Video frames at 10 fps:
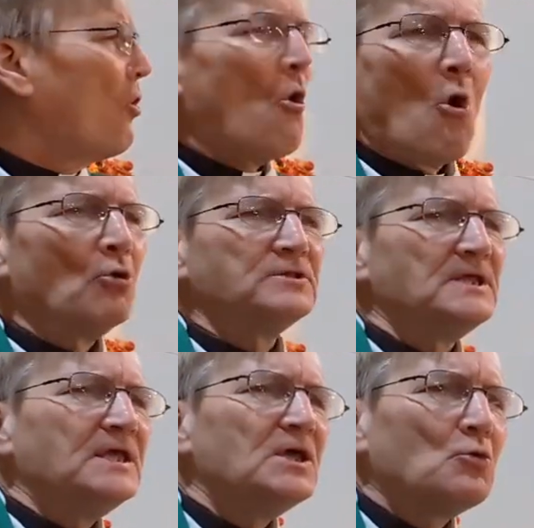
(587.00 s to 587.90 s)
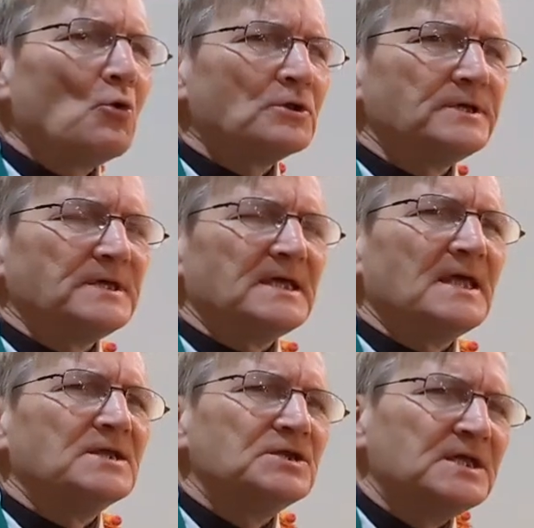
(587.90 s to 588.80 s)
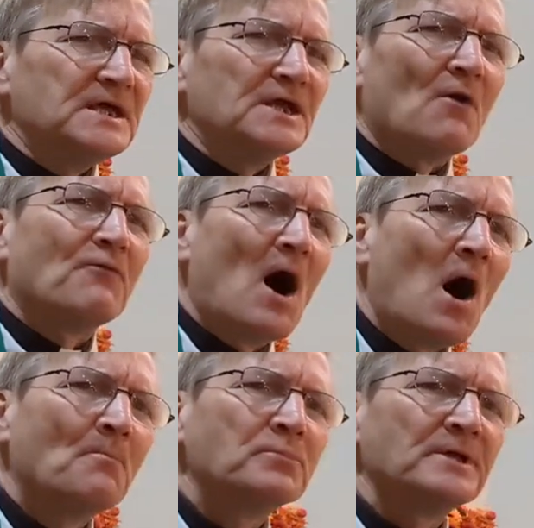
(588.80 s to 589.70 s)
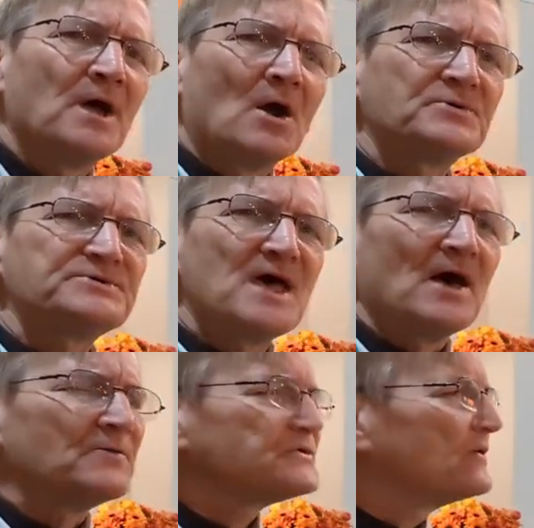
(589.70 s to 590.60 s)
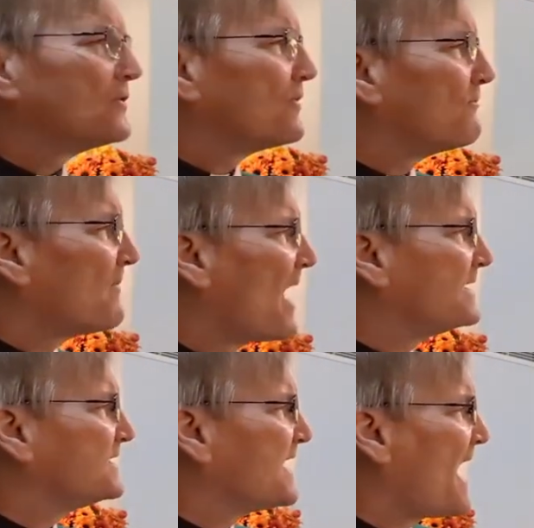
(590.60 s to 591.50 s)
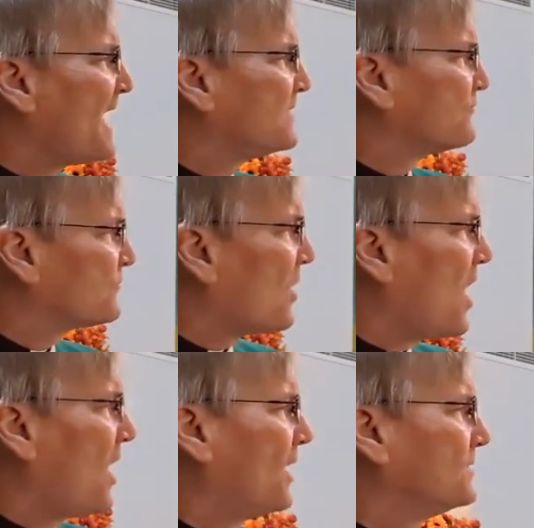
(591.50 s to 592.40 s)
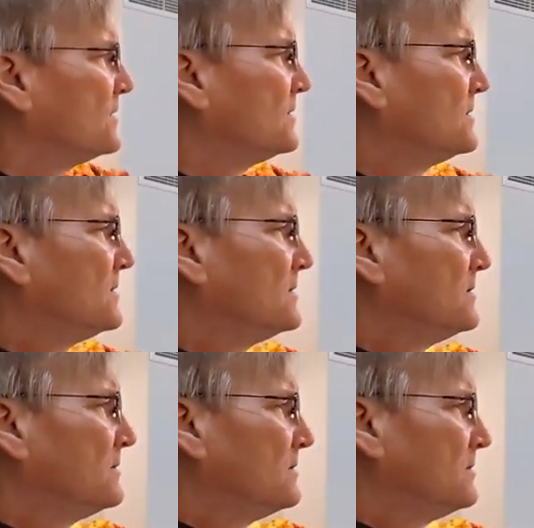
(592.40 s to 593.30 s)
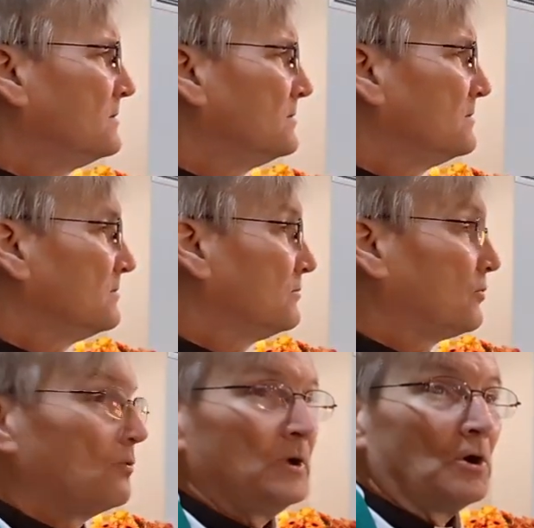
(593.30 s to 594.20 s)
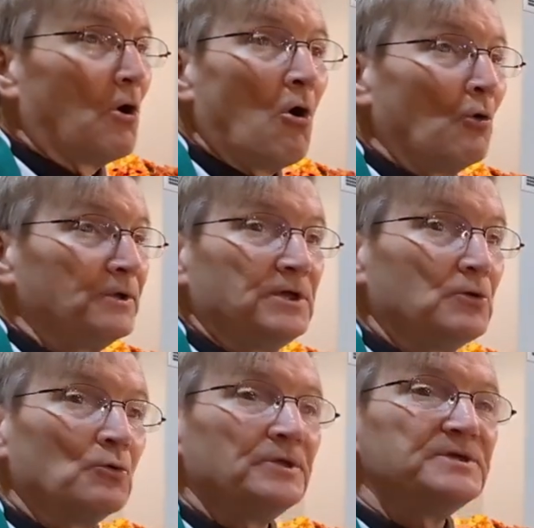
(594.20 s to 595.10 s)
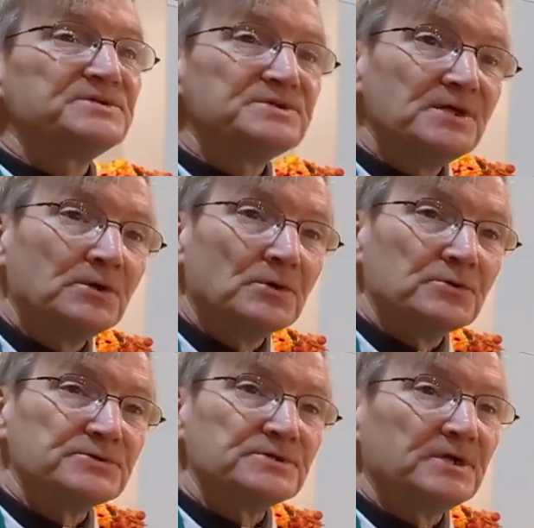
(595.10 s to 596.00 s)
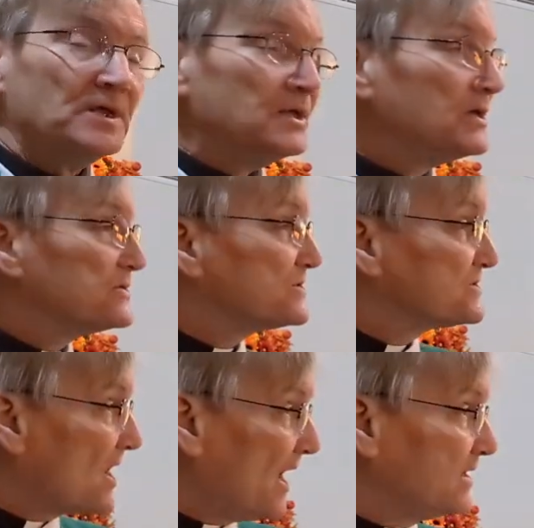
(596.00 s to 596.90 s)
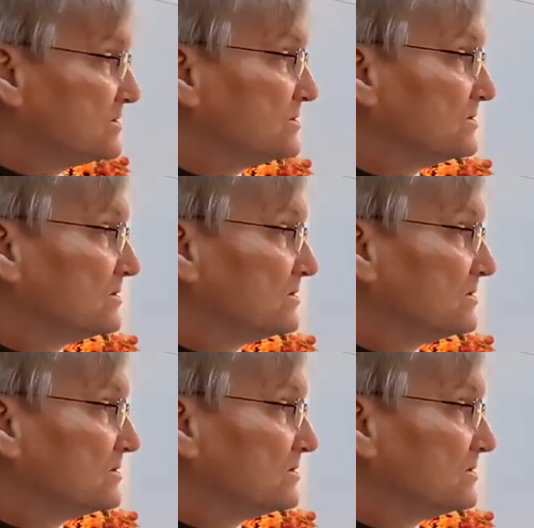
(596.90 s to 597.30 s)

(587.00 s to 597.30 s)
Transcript: All equally in need of humbling ourselves under the mighty hand of God, for we are all equally sinners in his sight,